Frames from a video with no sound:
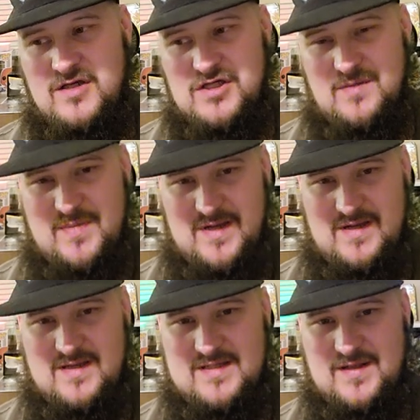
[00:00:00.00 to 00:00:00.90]

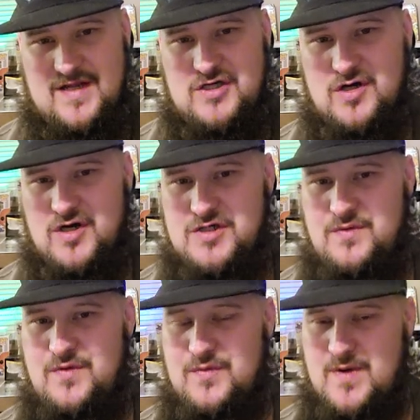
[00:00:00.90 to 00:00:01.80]
shipping. So they charge
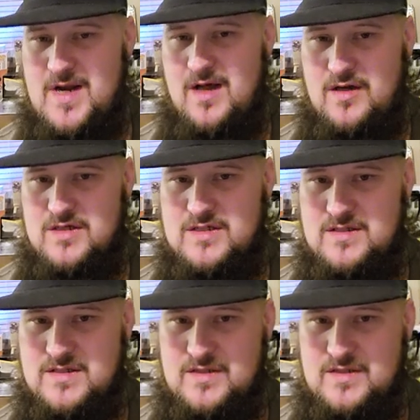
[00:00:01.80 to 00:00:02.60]
you three dollars.